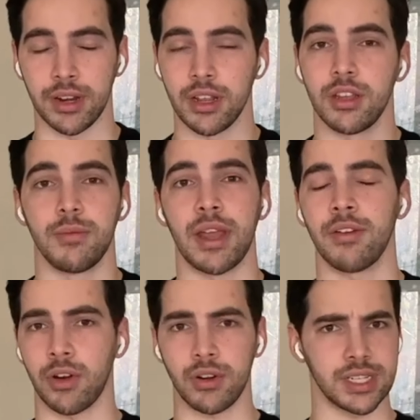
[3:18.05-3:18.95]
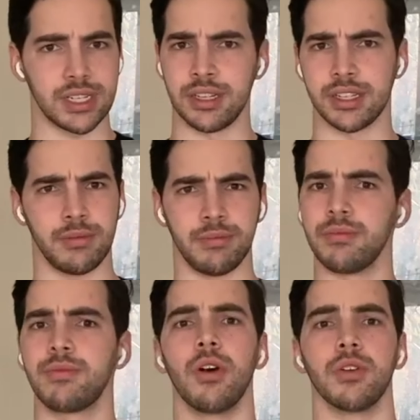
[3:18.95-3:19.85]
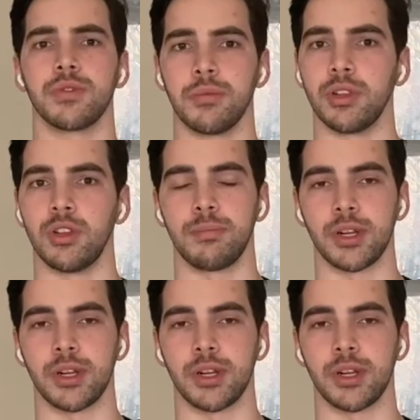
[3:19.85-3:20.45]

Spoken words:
You may have already seen some photos from the lookbooks